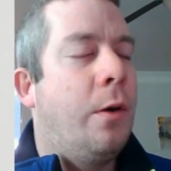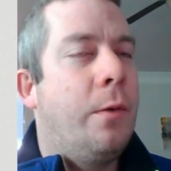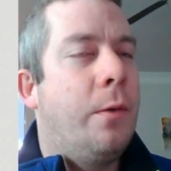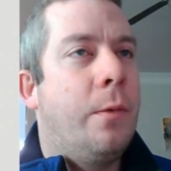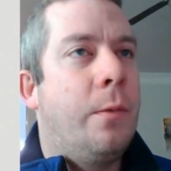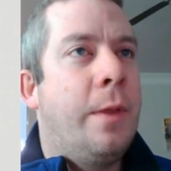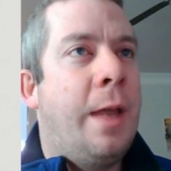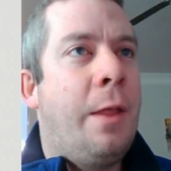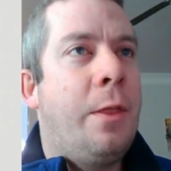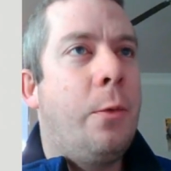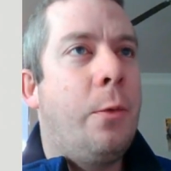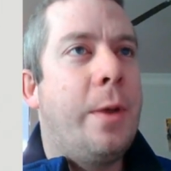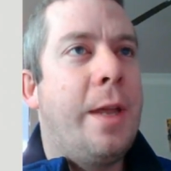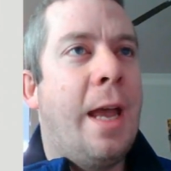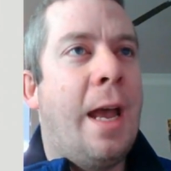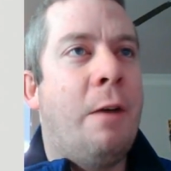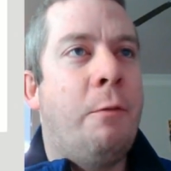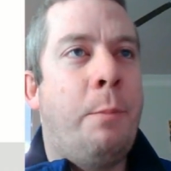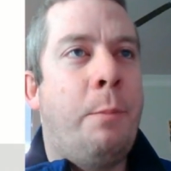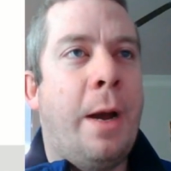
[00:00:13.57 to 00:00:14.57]
Now that we
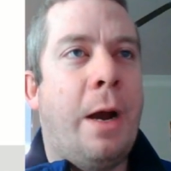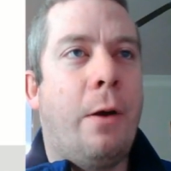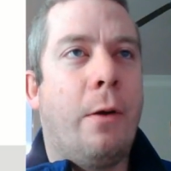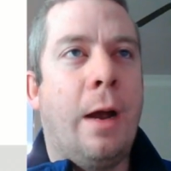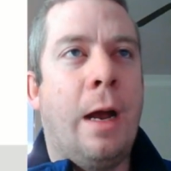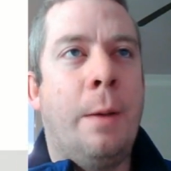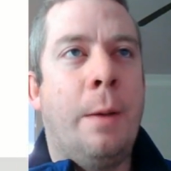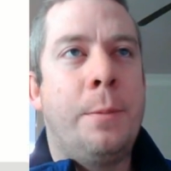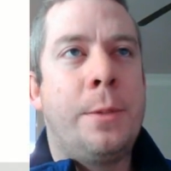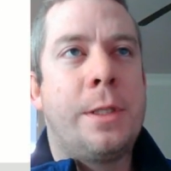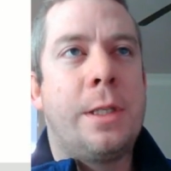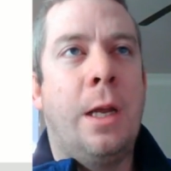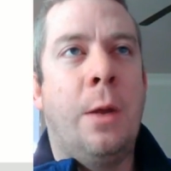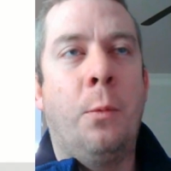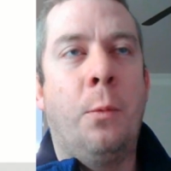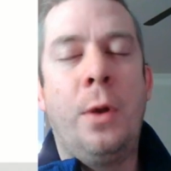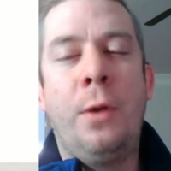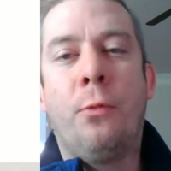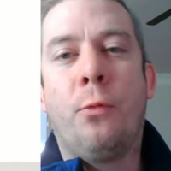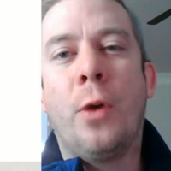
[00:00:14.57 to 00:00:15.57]
have Power Apps, and
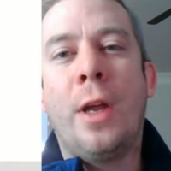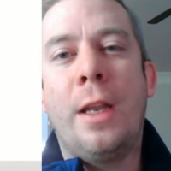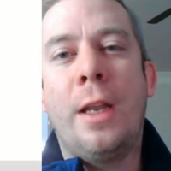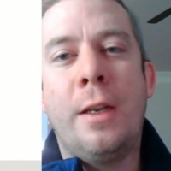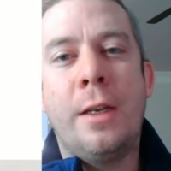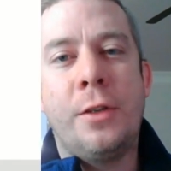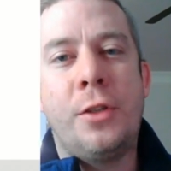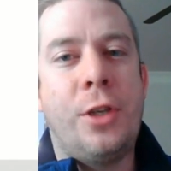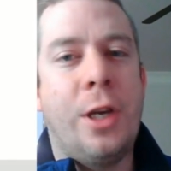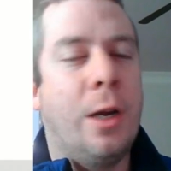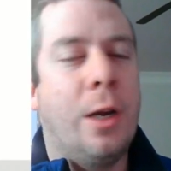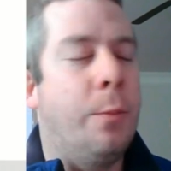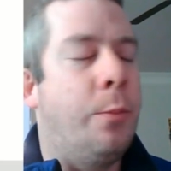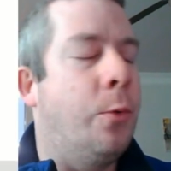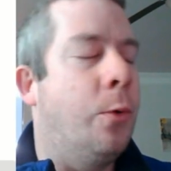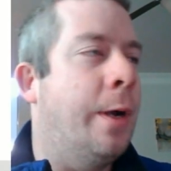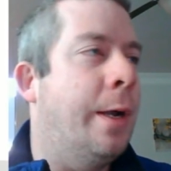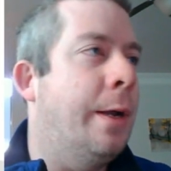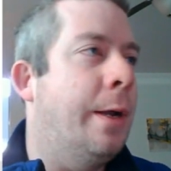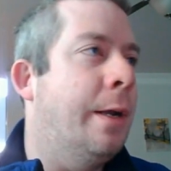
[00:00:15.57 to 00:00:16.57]
we've written to
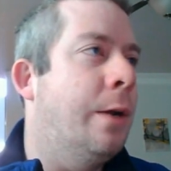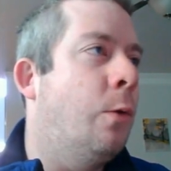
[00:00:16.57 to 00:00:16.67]
SharePoint,